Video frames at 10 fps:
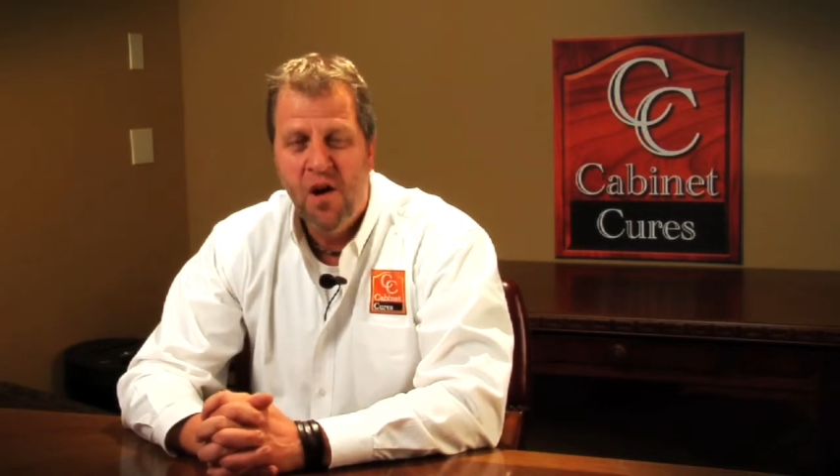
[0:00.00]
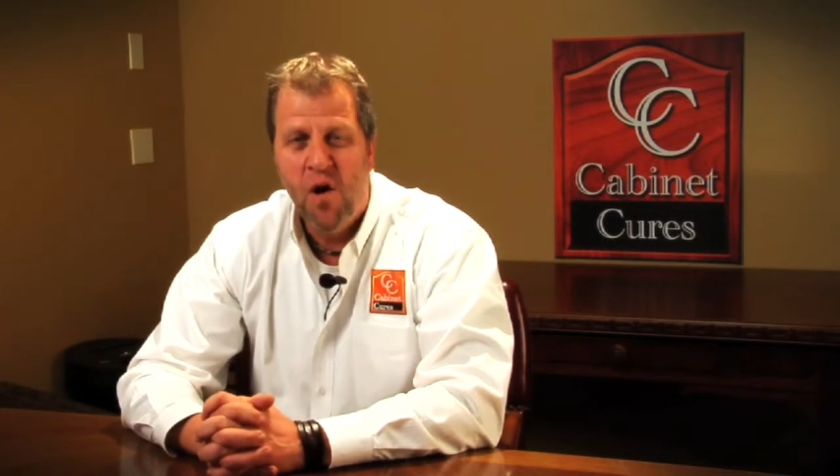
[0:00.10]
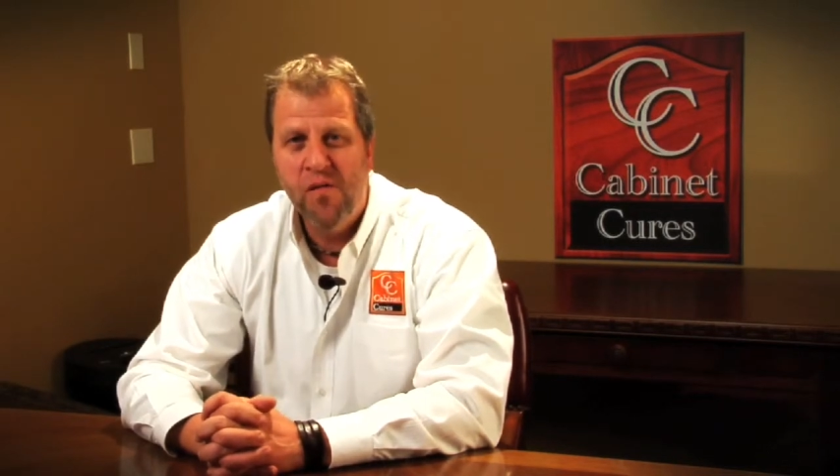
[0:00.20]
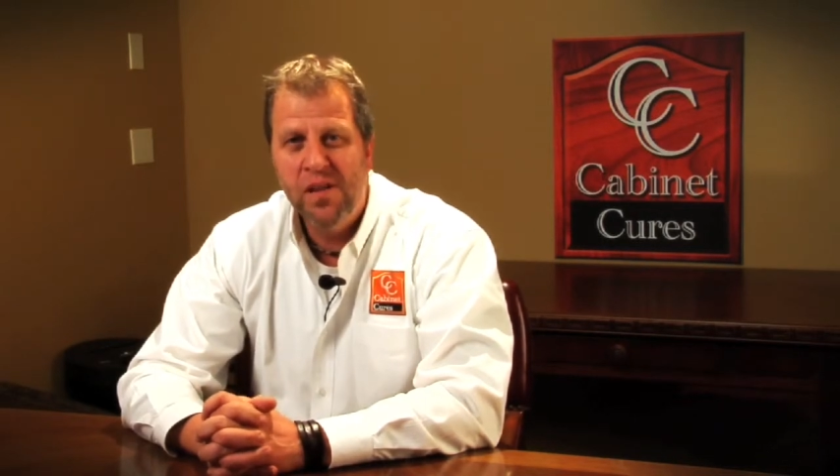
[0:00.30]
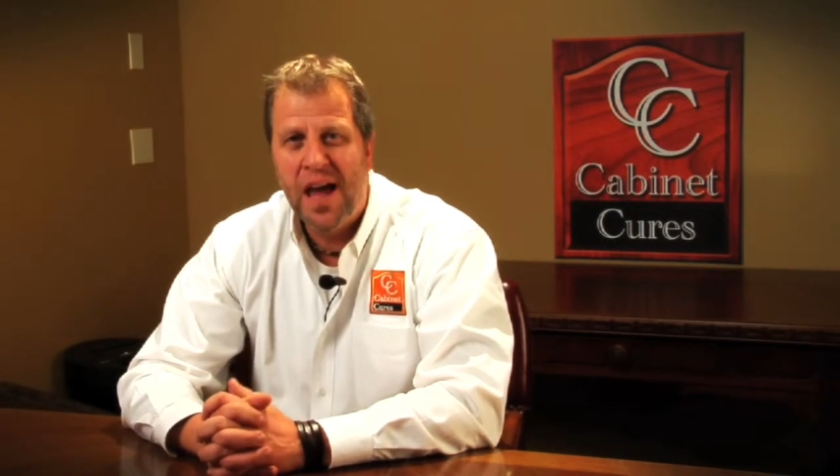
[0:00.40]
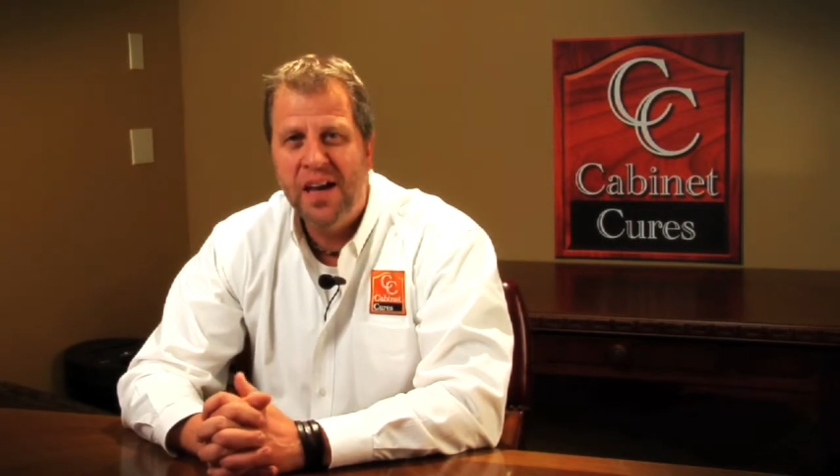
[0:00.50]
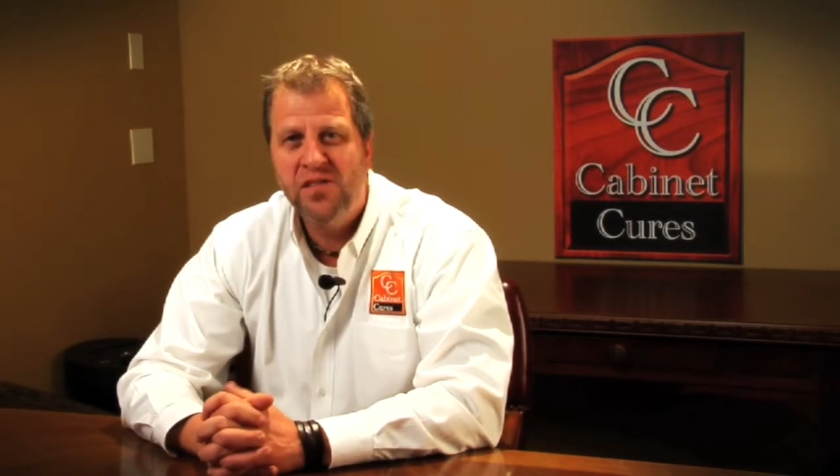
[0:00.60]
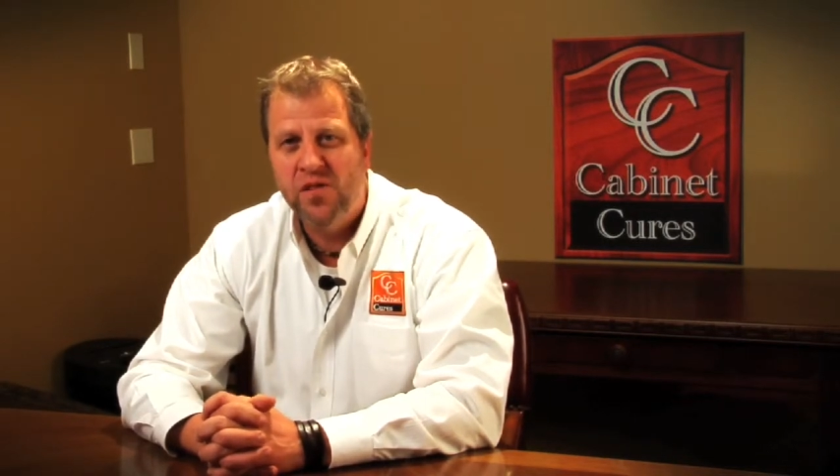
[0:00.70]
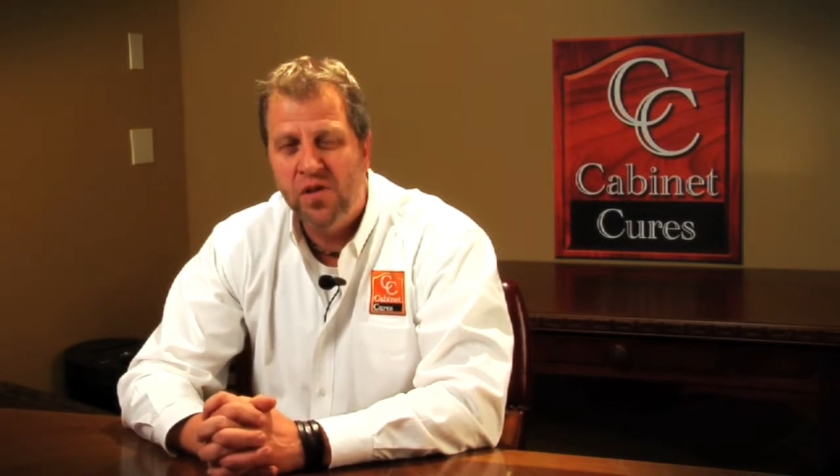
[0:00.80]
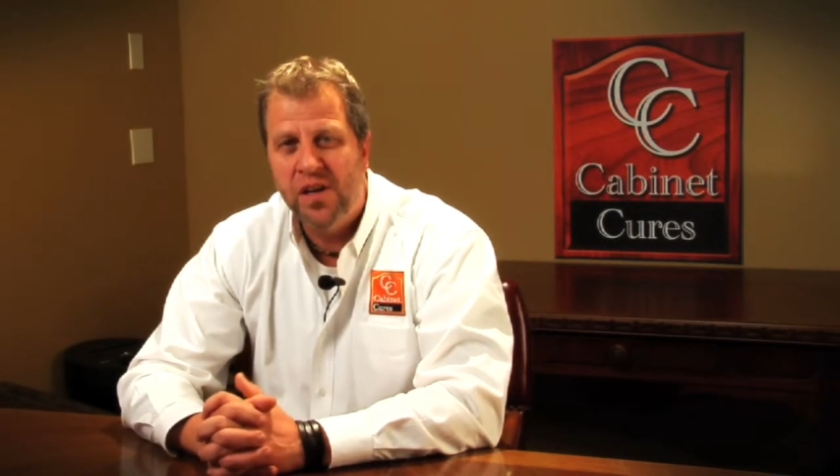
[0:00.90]
Over the
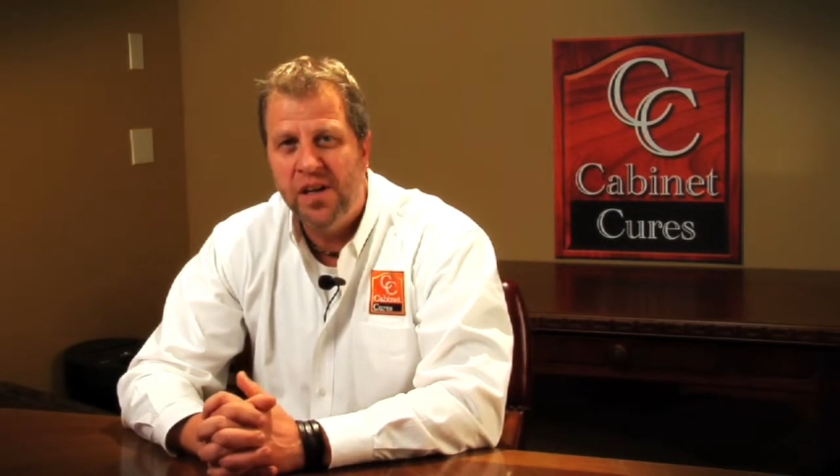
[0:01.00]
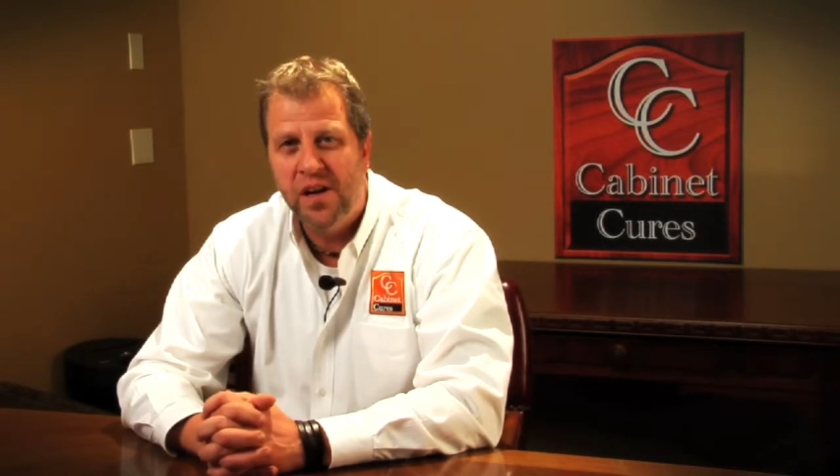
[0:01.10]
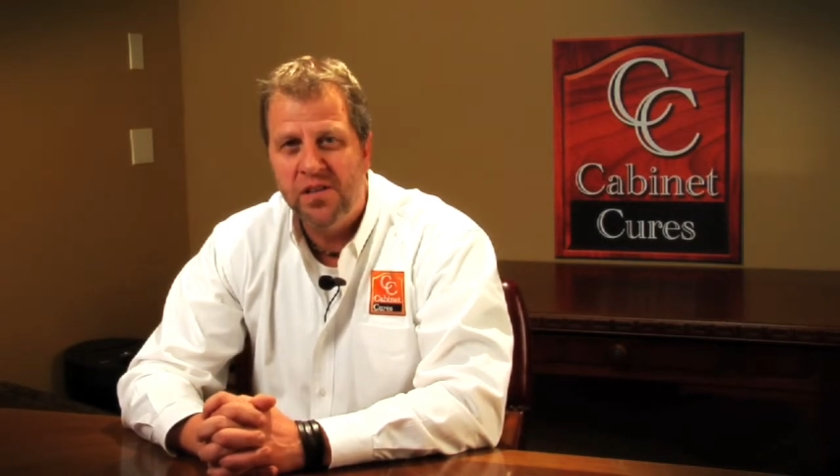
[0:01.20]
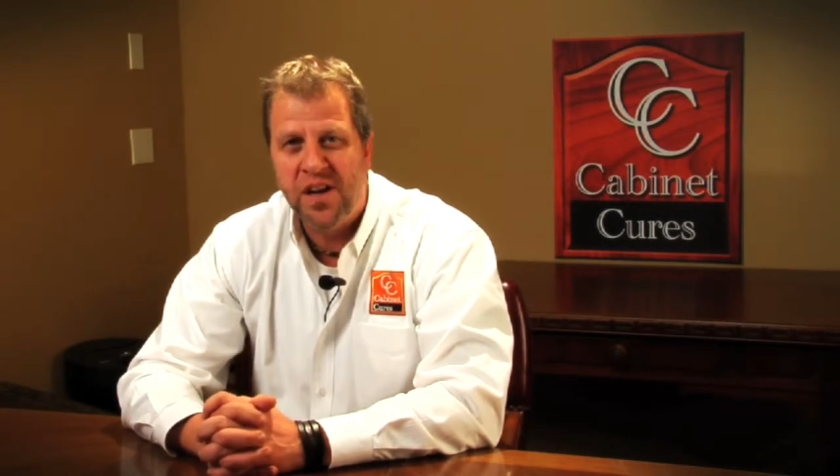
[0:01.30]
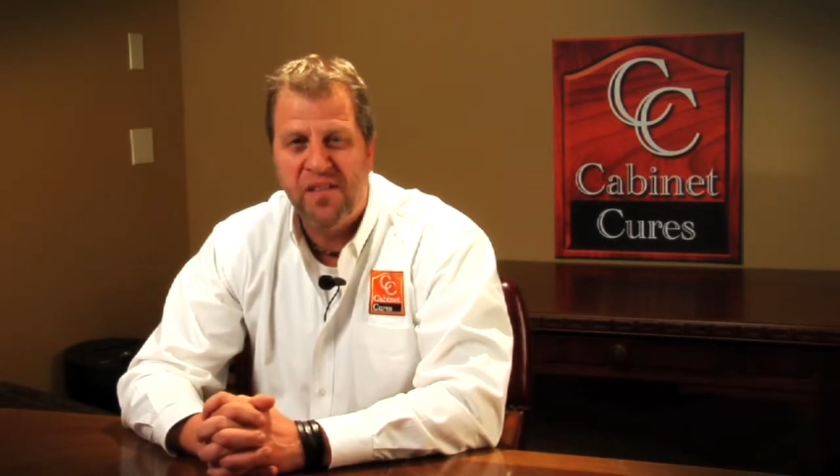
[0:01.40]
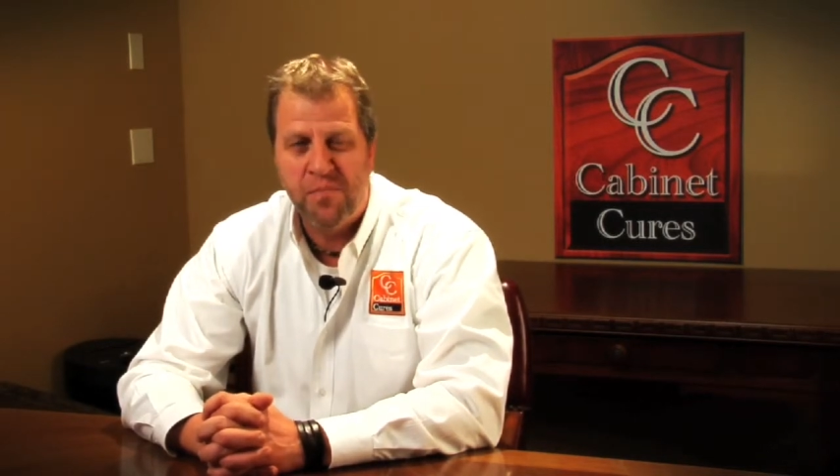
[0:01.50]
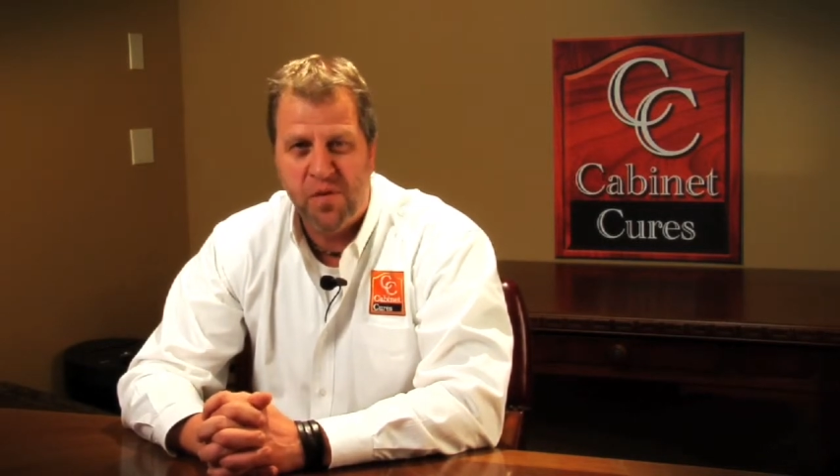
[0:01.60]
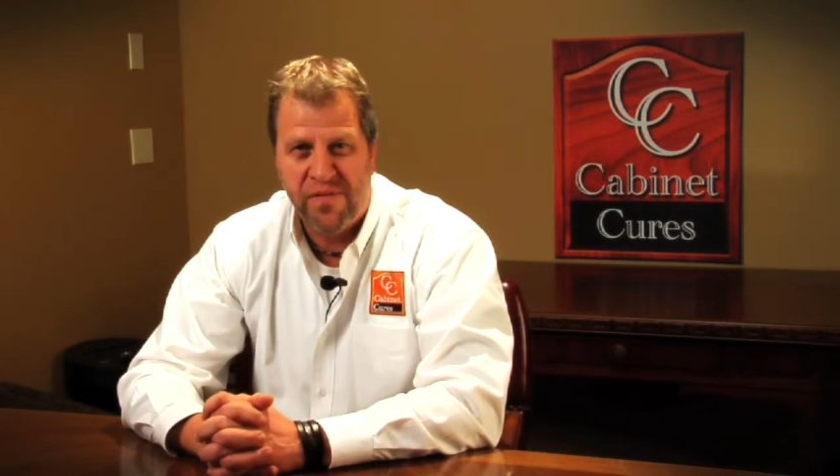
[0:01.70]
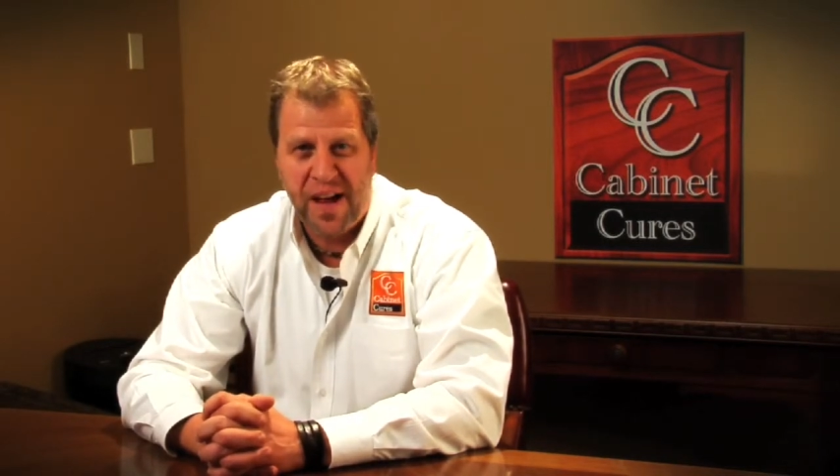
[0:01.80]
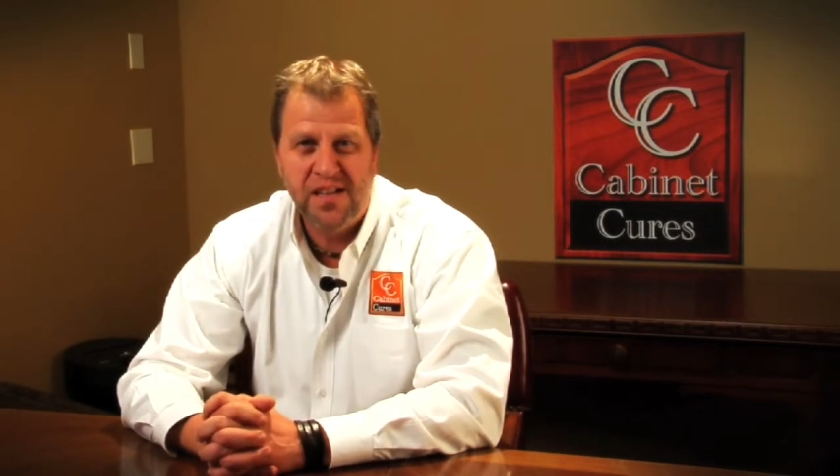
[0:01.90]
last 30 years, I have
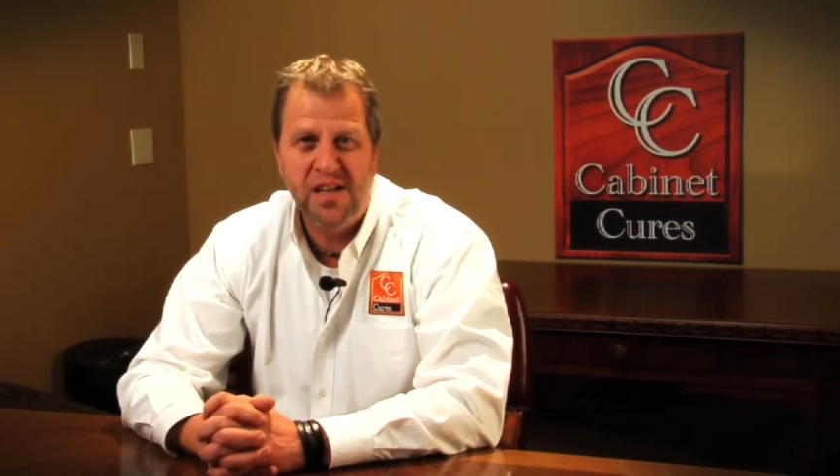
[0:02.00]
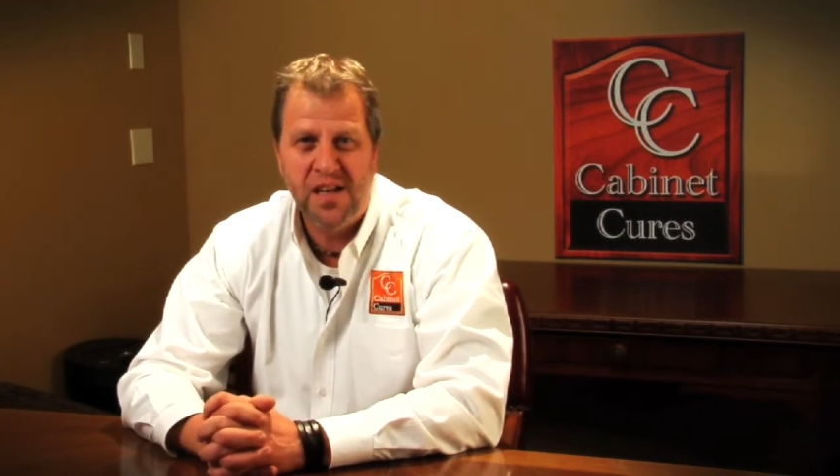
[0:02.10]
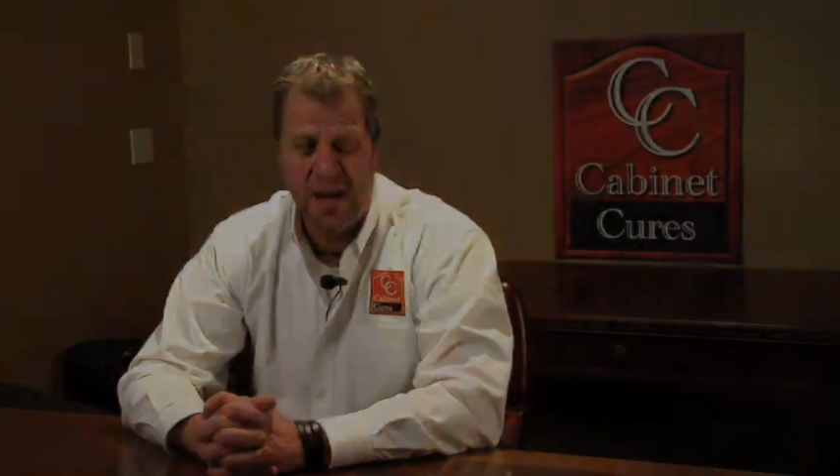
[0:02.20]
perfected a